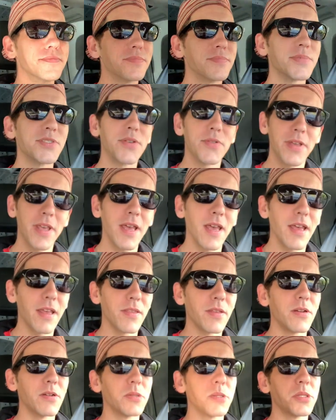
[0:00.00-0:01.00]
So yeah,
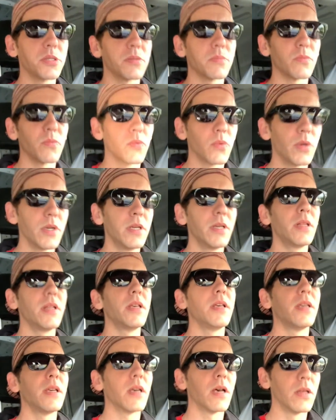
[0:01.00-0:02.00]
there's
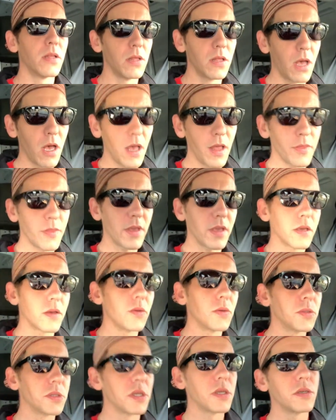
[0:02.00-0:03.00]
really a lot that
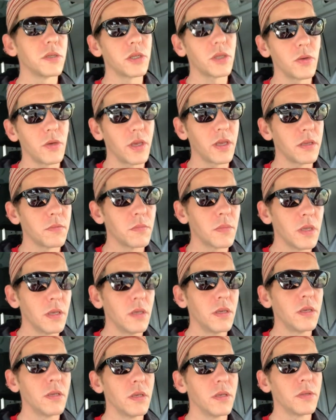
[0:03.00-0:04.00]
goes into
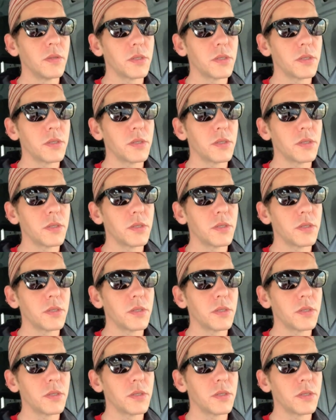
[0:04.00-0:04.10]
it.